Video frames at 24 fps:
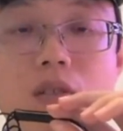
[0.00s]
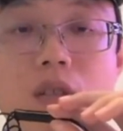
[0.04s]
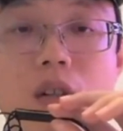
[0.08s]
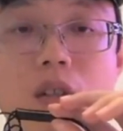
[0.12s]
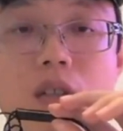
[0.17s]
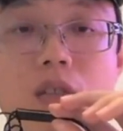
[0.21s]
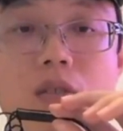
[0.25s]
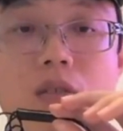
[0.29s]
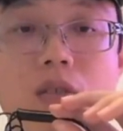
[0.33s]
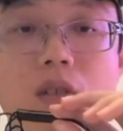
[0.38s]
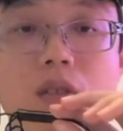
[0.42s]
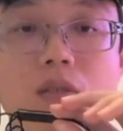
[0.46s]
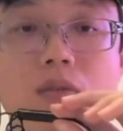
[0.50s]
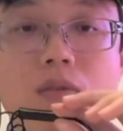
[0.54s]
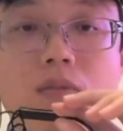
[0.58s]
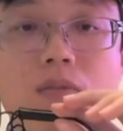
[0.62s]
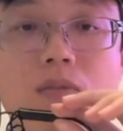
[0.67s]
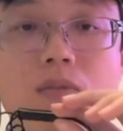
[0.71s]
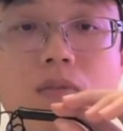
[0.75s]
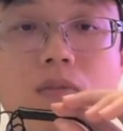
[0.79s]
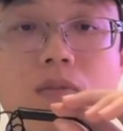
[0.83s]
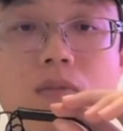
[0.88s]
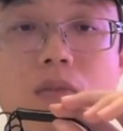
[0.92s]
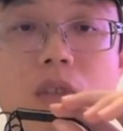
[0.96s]
like
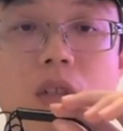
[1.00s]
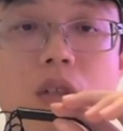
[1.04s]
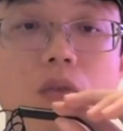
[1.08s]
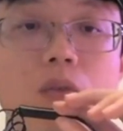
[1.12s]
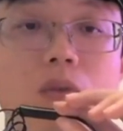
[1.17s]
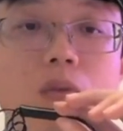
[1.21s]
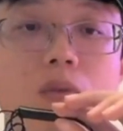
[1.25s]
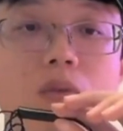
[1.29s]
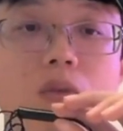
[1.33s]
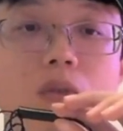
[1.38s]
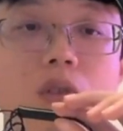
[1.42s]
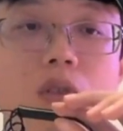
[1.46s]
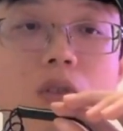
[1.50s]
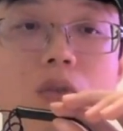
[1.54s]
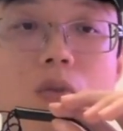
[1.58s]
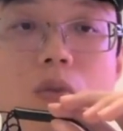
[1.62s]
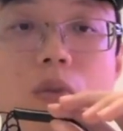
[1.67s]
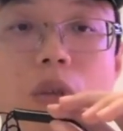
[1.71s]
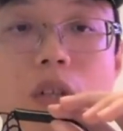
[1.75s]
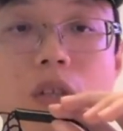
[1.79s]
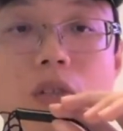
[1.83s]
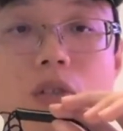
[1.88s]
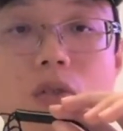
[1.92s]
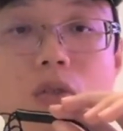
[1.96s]
the
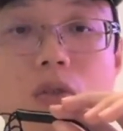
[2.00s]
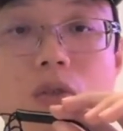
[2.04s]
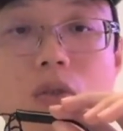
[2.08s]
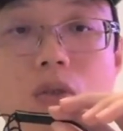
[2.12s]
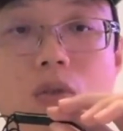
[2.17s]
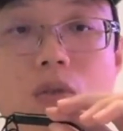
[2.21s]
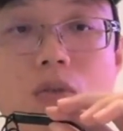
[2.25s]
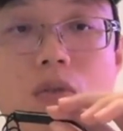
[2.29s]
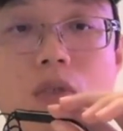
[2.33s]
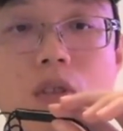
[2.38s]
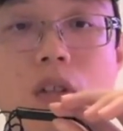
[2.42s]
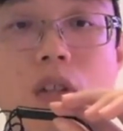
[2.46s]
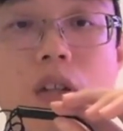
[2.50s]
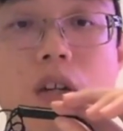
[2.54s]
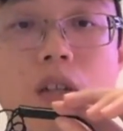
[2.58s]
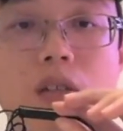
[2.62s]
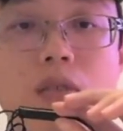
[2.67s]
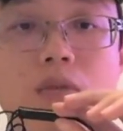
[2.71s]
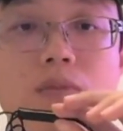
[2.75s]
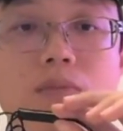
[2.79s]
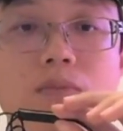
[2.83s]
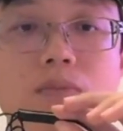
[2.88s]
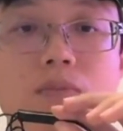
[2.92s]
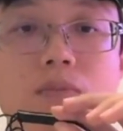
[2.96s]
new way to
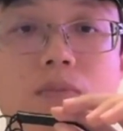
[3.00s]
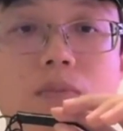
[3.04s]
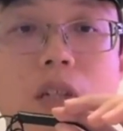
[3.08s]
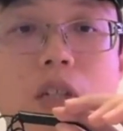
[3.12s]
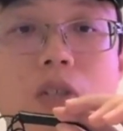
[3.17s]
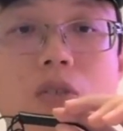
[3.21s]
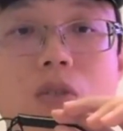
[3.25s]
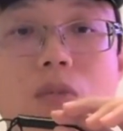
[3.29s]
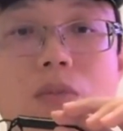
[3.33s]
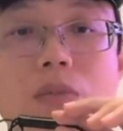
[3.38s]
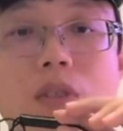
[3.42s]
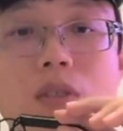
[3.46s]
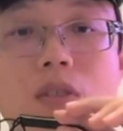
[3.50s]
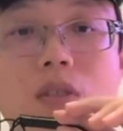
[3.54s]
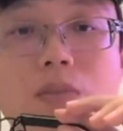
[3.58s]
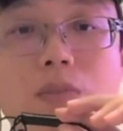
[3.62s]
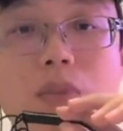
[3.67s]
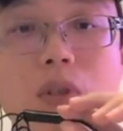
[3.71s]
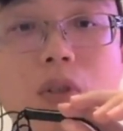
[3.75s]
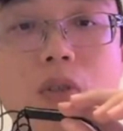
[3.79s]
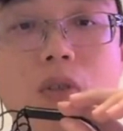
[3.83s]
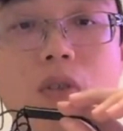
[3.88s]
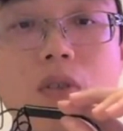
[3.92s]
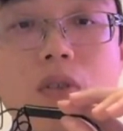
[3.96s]
collect
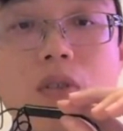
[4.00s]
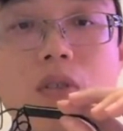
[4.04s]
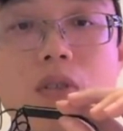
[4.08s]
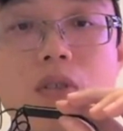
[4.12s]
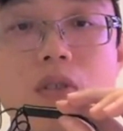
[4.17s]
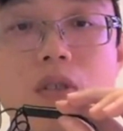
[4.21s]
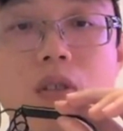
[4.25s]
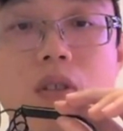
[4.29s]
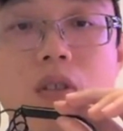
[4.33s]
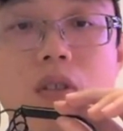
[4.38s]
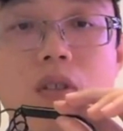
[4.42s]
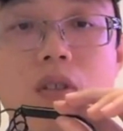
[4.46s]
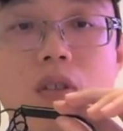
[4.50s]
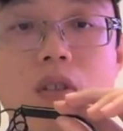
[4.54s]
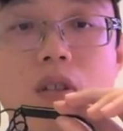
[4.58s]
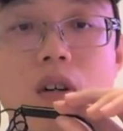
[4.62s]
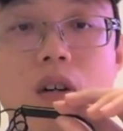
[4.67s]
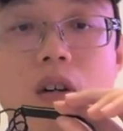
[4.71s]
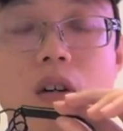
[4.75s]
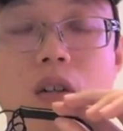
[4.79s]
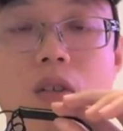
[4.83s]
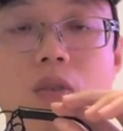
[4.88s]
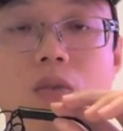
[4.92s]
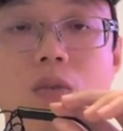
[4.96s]
measurement points and
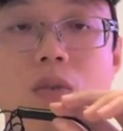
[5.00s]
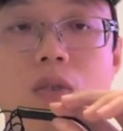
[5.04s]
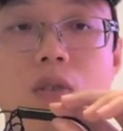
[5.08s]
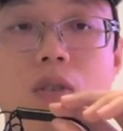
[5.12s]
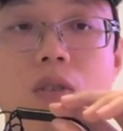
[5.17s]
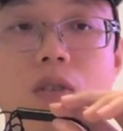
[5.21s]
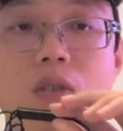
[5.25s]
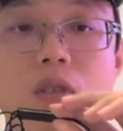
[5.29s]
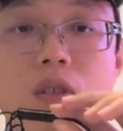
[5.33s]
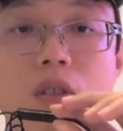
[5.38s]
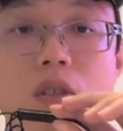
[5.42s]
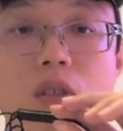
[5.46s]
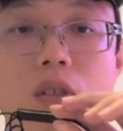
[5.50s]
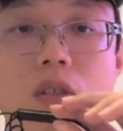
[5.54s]
how we